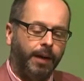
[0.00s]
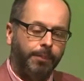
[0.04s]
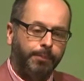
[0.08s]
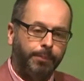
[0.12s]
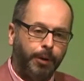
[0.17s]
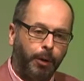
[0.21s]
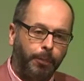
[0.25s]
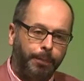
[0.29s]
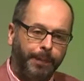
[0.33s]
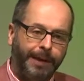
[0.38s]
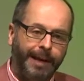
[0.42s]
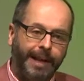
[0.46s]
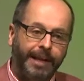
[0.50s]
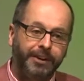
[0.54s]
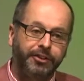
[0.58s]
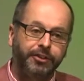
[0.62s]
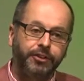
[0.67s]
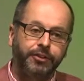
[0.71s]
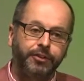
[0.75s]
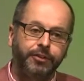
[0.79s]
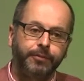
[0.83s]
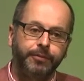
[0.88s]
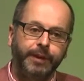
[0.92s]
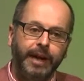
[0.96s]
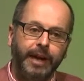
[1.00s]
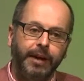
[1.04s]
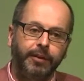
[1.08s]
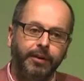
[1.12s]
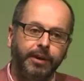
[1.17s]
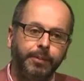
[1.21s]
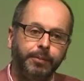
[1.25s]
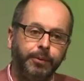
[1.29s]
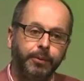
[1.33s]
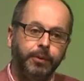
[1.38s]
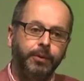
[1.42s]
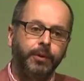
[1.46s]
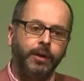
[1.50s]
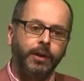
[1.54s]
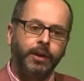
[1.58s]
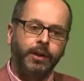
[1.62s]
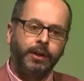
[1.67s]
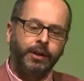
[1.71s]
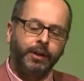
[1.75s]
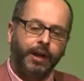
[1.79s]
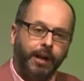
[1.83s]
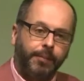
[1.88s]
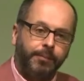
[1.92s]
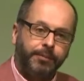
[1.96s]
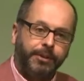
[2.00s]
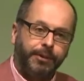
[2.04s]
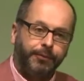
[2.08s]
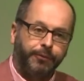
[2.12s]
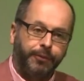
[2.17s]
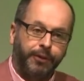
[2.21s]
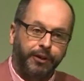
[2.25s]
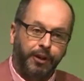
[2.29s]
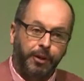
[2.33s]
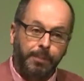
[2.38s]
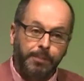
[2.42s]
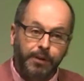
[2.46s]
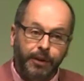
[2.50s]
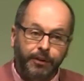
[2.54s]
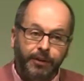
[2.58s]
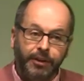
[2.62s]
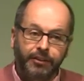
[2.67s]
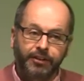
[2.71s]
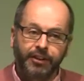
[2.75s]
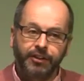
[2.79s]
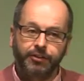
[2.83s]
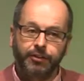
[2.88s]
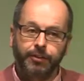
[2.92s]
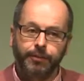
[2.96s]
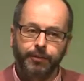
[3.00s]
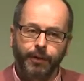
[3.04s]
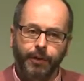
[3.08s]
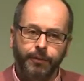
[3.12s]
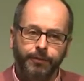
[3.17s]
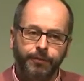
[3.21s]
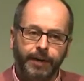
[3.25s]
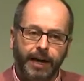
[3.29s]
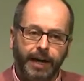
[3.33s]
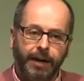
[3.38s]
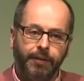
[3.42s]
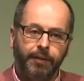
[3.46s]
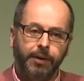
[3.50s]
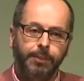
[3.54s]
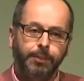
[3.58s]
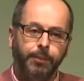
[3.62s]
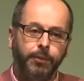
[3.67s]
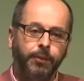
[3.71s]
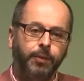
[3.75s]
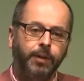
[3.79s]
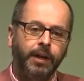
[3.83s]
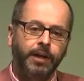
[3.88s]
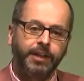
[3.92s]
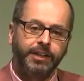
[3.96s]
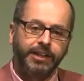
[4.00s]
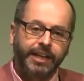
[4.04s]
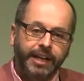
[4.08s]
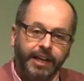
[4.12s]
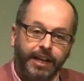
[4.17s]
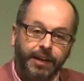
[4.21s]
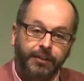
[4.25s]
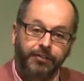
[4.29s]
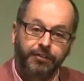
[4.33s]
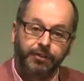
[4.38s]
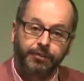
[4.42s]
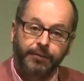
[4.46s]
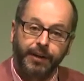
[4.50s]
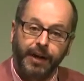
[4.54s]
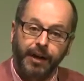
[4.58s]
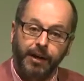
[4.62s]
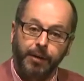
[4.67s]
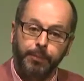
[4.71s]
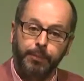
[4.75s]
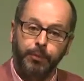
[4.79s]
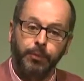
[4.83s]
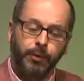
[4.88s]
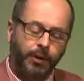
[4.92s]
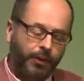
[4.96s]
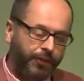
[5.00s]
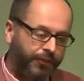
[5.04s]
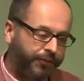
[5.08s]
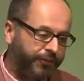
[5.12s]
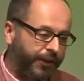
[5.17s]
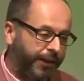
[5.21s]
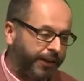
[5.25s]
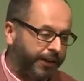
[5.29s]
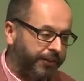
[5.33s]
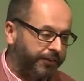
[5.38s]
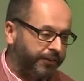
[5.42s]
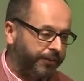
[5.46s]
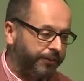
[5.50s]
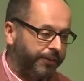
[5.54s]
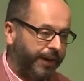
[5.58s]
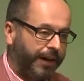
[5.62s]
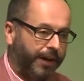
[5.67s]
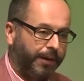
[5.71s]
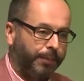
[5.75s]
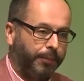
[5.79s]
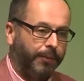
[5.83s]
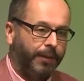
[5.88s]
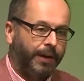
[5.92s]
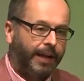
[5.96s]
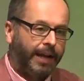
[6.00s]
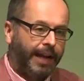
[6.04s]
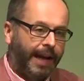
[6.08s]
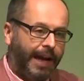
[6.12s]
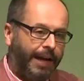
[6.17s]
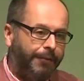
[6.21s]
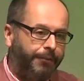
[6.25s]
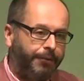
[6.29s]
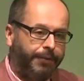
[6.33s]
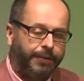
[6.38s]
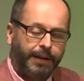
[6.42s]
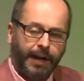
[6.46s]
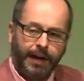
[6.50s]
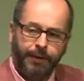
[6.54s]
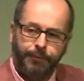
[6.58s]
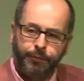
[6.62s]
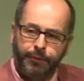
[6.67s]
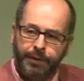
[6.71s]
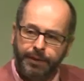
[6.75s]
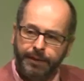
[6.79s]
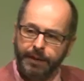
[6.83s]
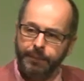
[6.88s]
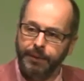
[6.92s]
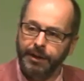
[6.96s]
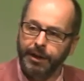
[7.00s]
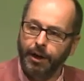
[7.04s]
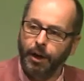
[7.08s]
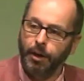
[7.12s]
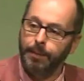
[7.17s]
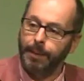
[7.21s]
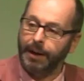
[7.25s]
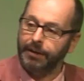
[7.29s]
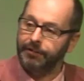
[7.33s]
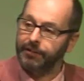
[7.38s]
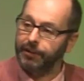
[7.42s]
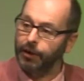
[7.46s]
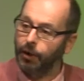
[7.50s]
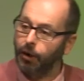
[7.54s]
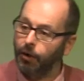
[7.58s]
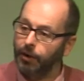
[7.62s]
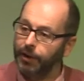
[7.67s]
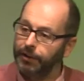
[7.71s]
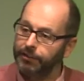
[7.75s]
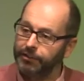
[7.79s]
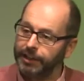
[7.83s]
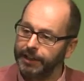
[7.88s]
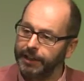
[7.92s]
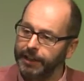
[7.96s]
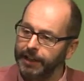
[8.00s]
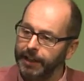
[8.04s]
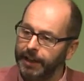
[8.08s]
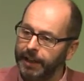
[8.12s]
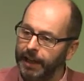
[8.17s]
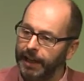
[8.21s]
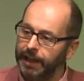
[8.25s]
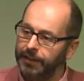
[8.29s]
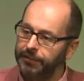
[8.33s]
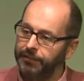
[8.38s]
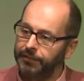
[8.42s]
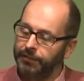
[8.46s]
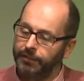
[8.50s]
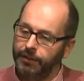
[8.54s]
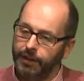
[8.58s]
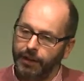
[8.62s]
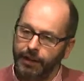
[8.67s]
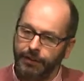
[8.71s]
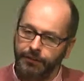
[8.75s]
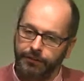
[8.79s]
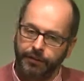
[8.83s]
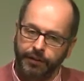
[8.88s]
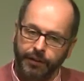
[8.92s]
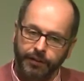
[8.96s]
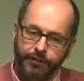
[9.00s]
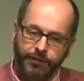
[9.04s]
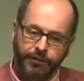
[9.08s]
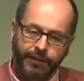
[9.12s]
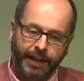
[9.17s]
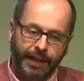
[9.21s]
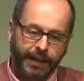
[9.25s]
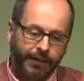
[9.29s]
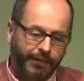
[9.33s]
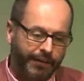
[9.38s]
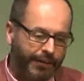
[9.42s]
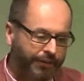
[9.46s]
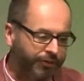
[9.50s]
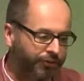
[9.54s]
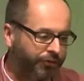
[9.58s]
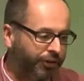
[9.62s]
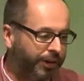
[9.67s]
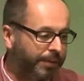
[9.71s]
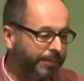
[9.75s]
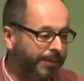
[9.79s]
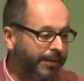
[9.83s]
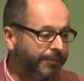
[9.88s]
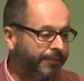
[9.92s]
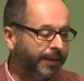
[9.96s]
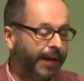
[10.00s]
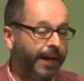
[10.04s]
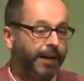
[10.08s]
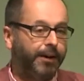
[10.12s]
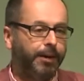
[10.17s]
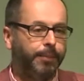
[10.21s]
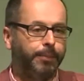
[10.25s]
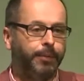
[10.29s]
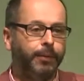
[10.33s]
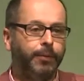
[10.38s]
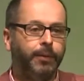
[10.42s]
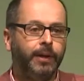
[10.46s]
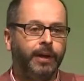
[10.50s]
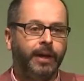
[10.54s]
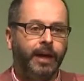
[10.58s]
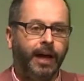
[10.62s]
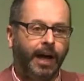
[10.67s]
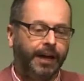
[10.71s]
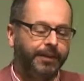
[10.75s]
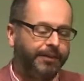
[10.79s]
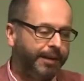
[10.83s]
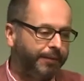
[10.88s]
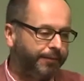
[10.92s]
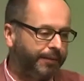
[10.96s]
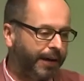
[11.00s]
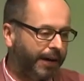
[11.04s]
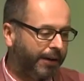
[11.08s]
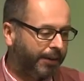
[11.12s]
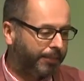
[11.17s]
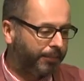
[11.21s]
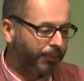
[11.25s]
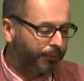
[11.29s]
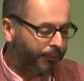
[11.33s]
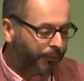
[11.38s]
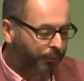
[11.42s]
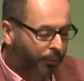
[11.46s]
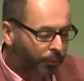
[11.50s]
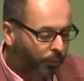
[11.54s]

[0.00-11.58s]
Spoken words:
populations are variable, different communities are variable, years are variable, sites are variable. Everything we know about ecology is that they are extremely variable, and they're variable for